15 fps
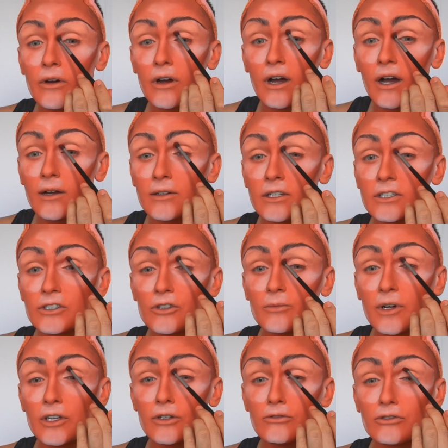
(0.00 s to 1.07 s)
I'm gonna do my
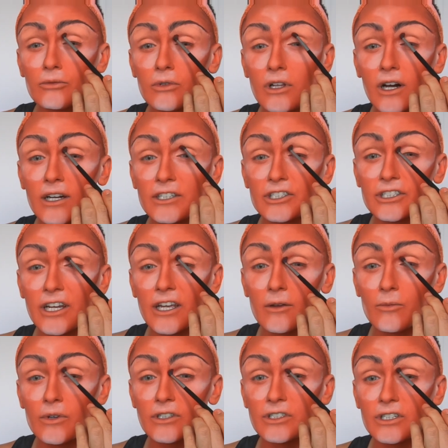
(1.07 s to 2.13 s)
usual eye shape,
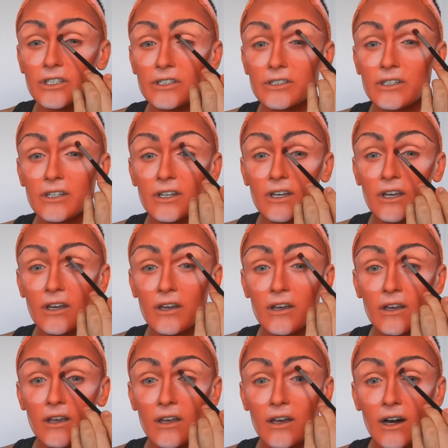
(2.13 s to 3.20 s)
which is
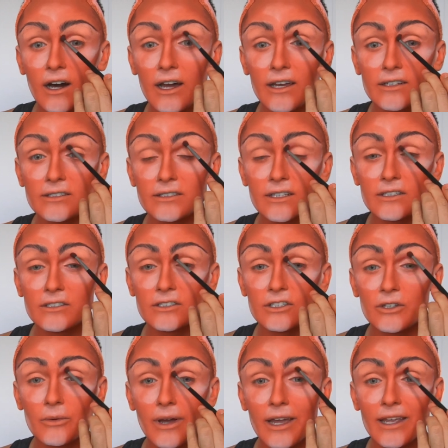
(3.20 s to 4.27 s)
I
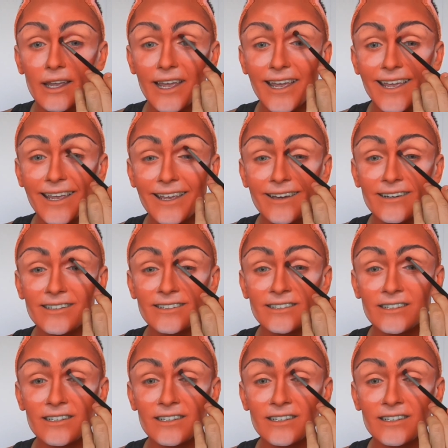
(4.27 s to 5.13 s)
accentuate here,